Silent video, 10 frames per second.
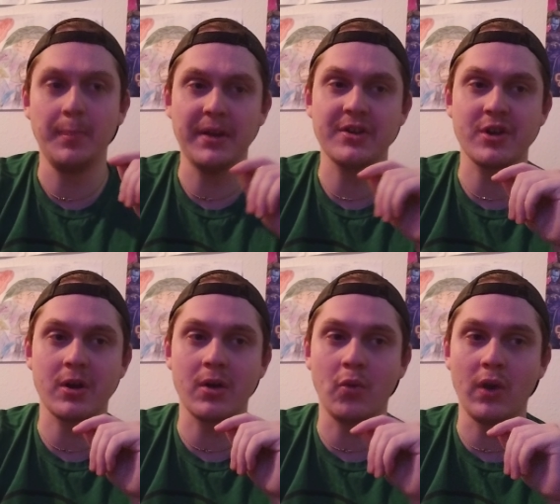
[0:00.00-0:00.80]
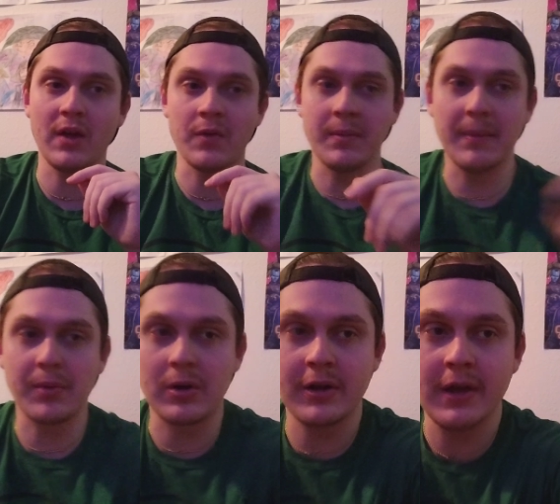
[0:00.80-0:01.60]
picture of what I
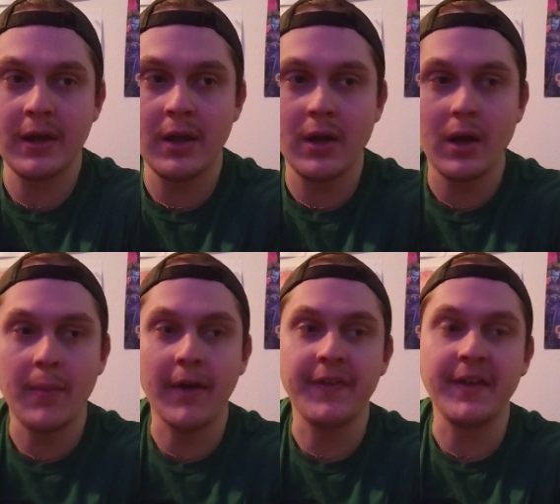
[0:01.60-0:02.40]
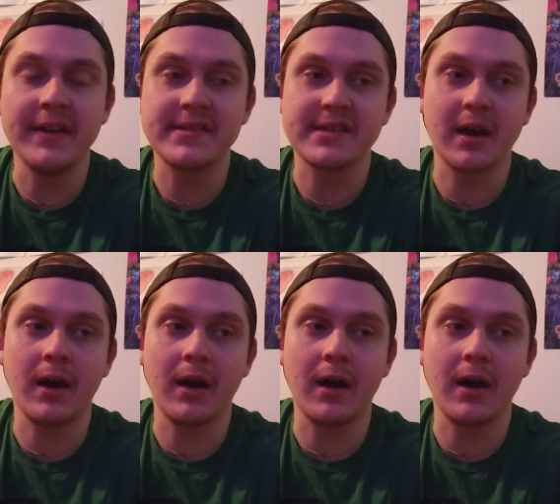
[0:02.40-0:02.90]
remembered about this.